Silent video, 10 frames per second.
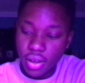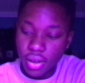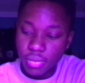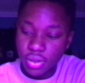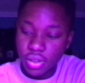
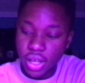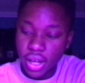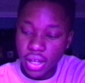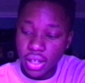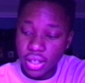I'm just
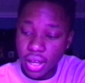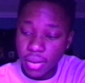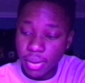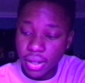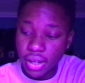taking it day
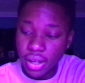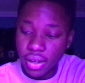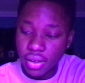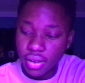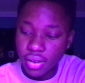by day.